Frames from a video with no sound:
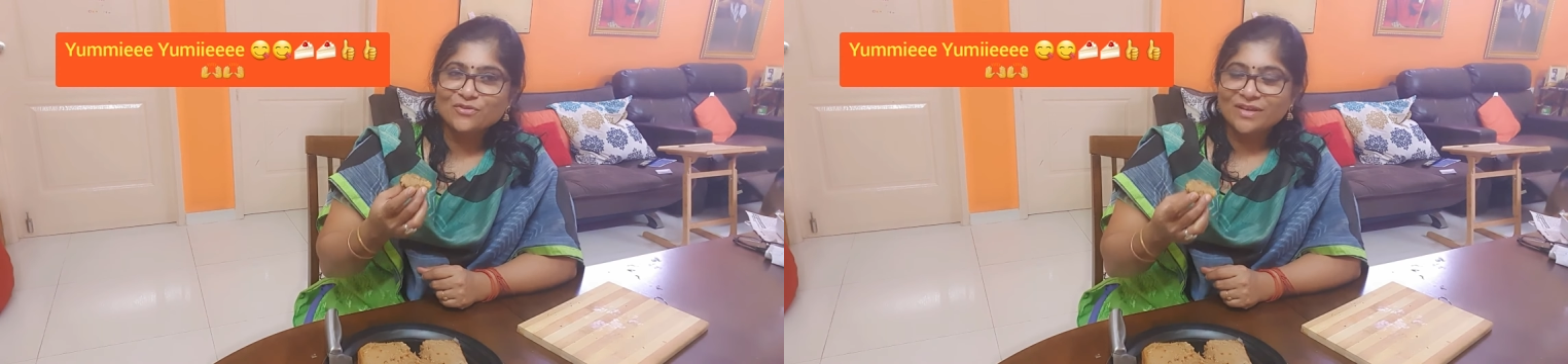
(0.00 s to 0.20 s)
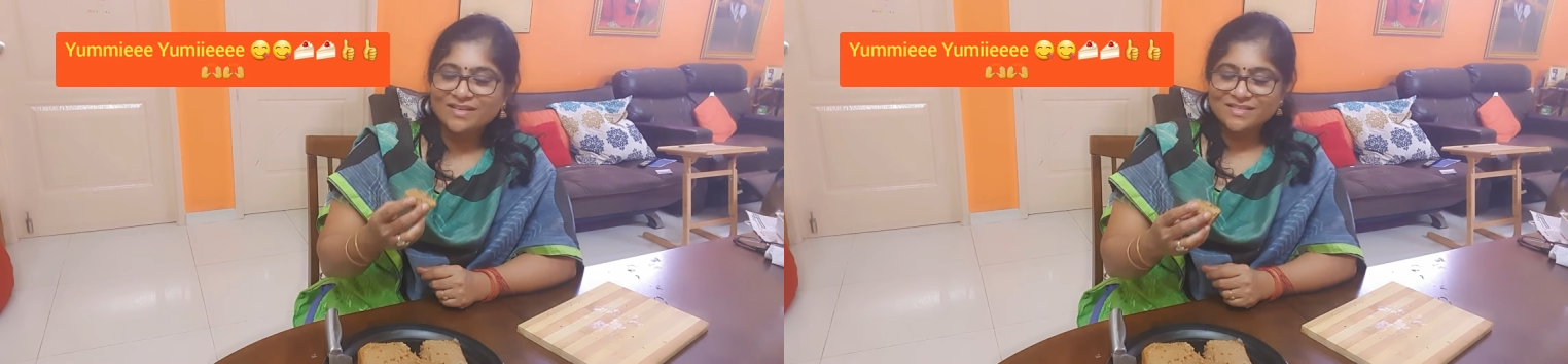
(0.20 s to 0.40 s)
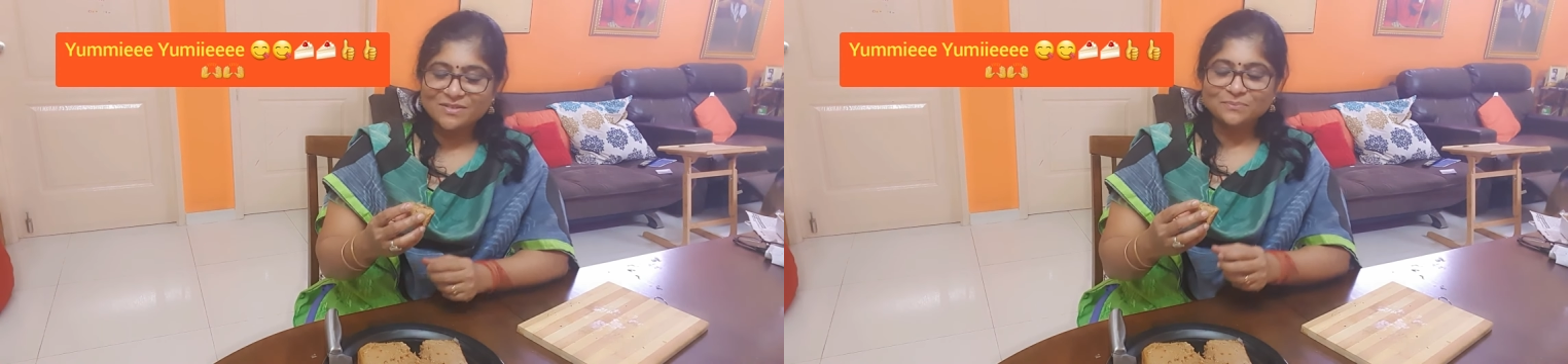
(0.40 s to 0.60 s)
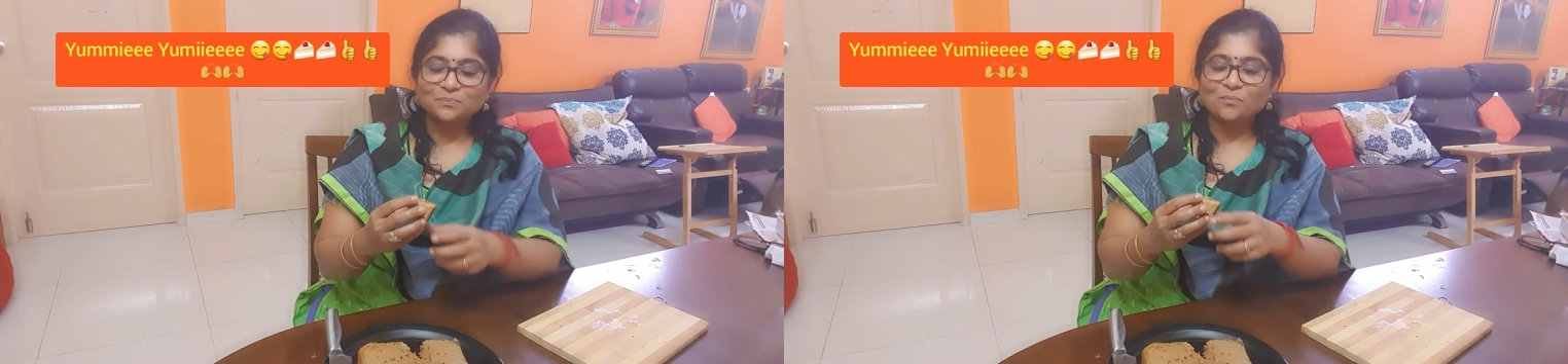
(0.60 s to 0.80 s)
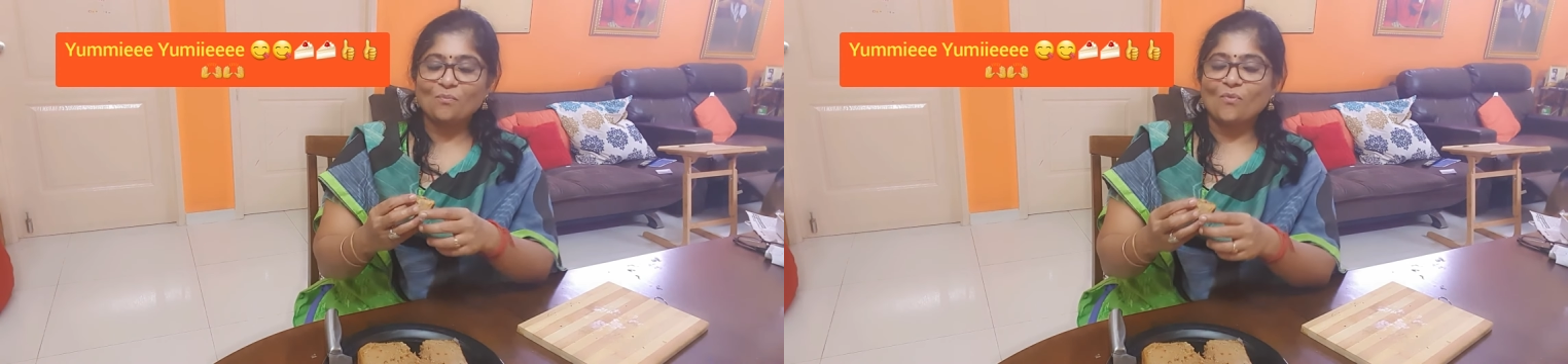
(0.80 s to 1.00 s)
taste
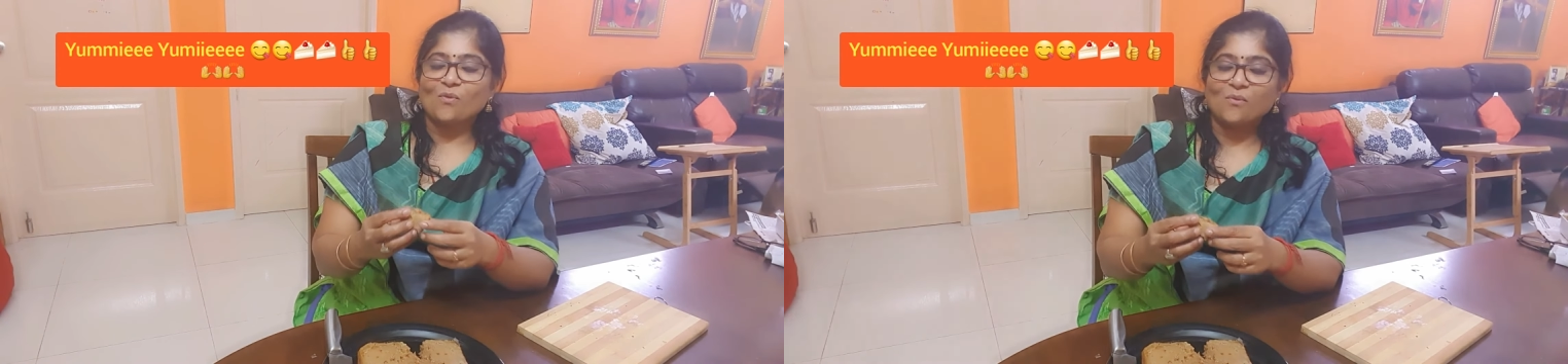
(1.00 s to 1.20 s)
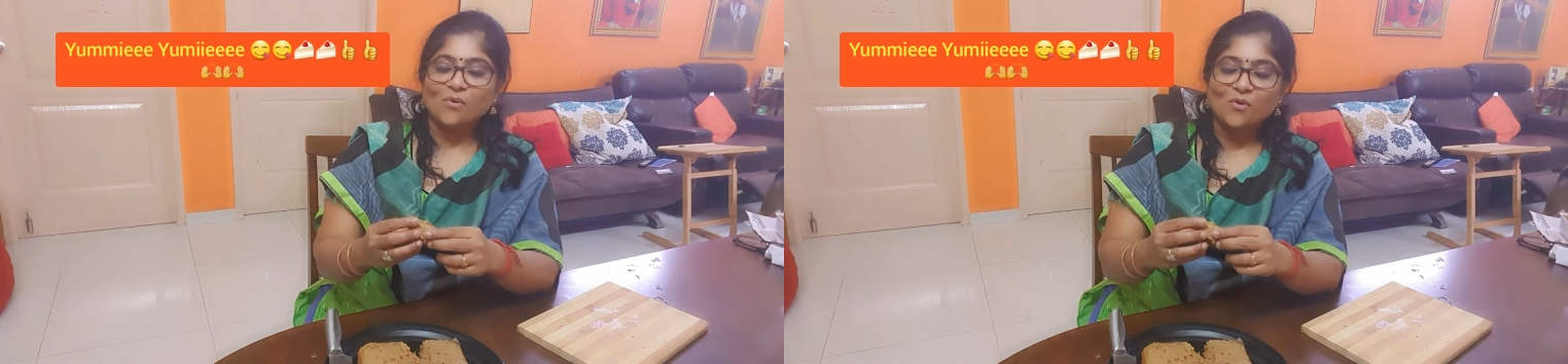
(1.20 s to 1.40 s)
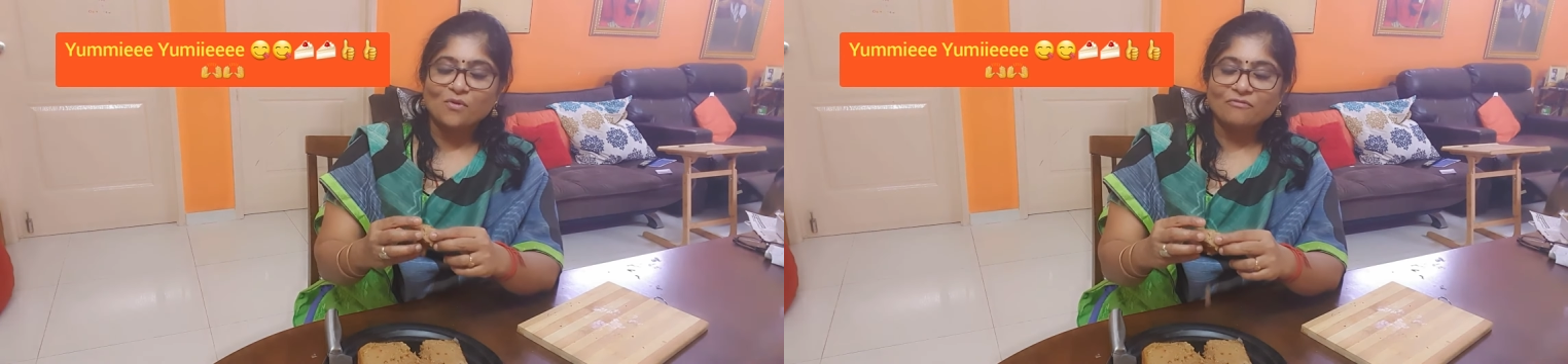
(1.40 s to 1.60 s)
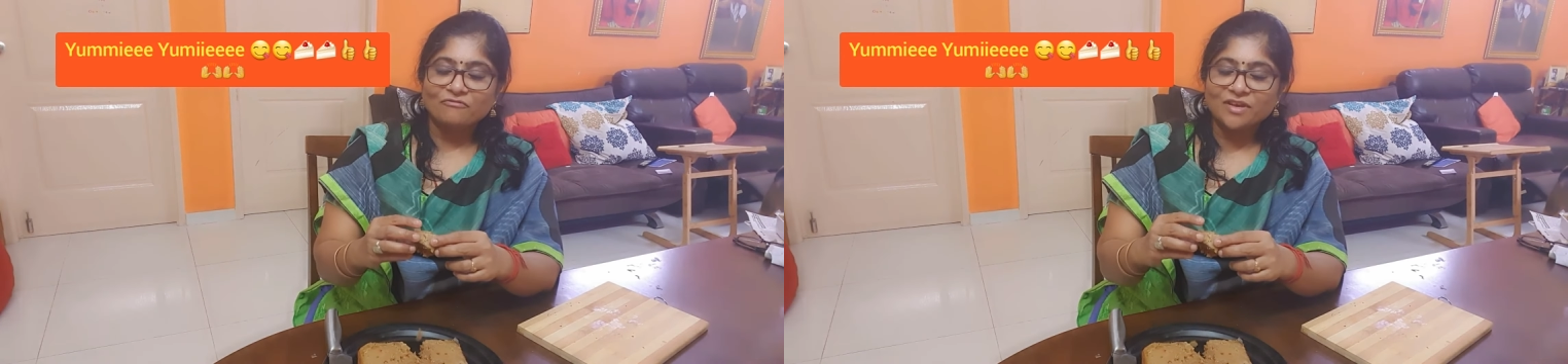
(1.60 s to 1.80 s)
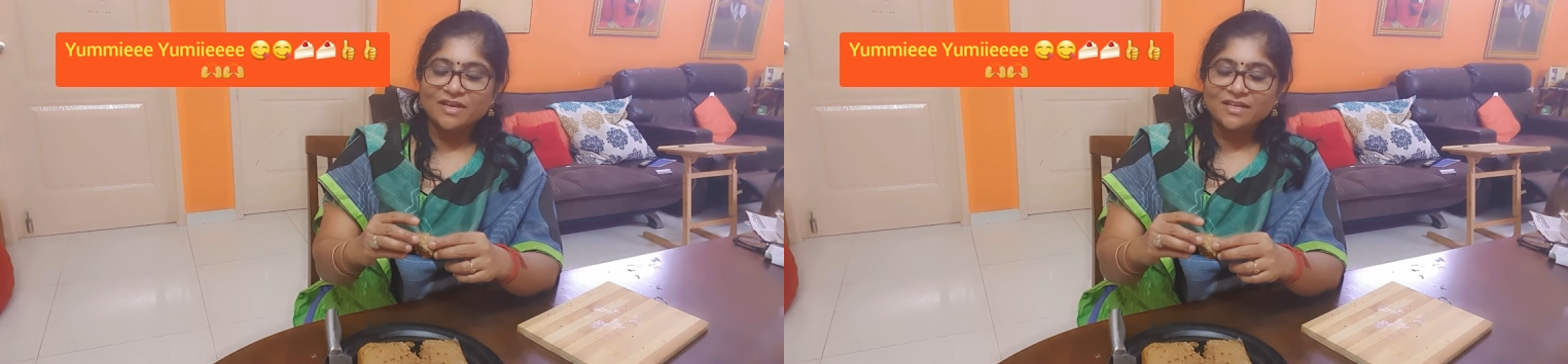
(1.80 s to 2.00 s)
of
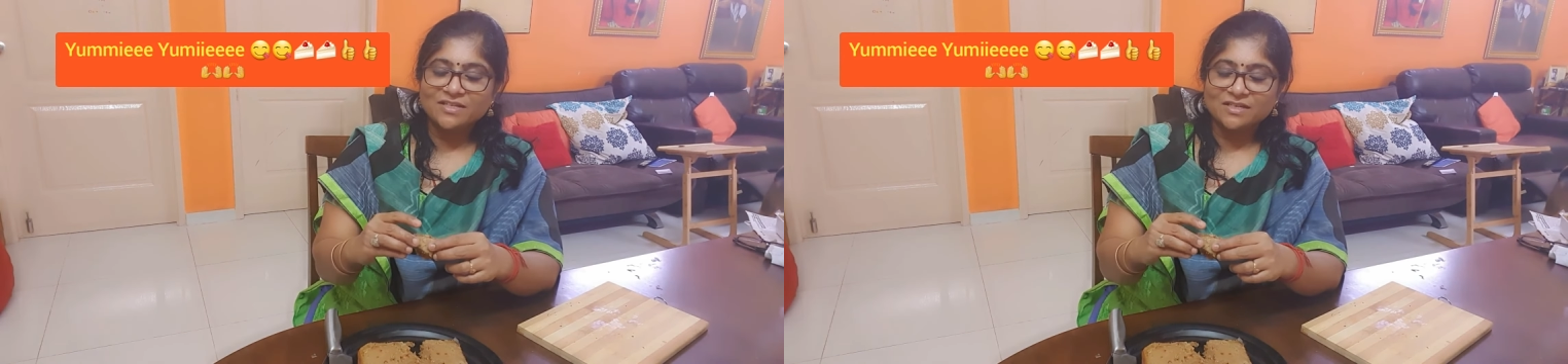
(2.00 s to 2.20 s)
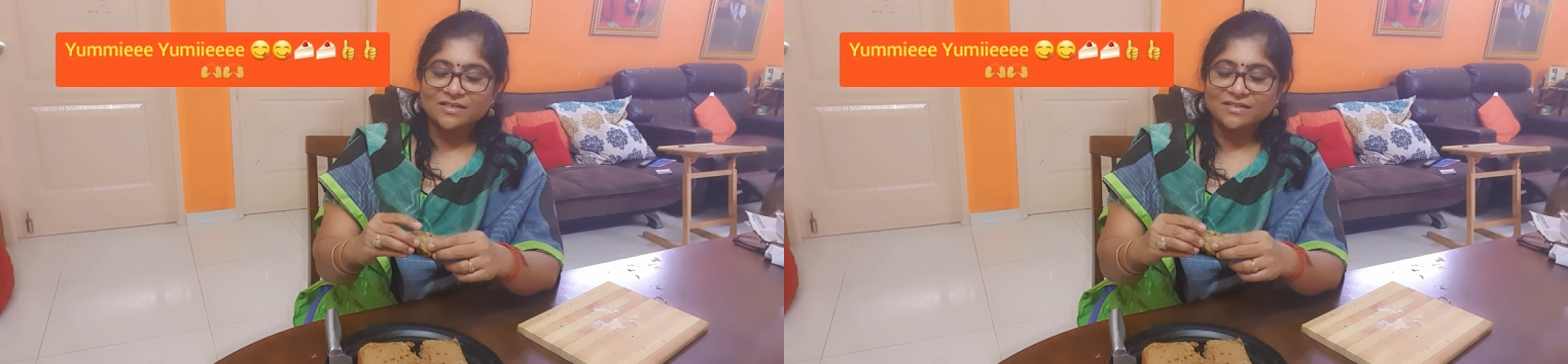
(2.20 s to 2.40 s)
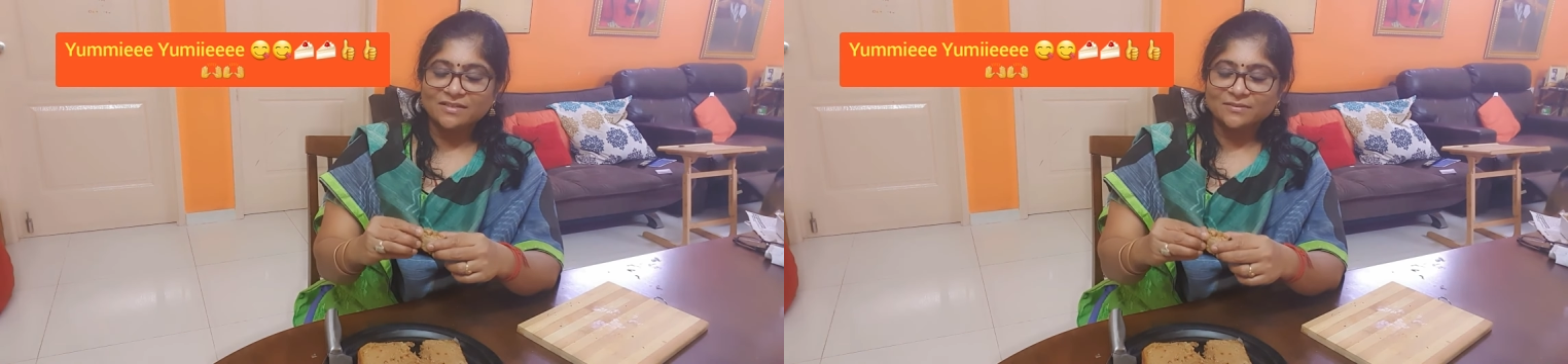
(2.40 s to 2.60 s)
wheat, and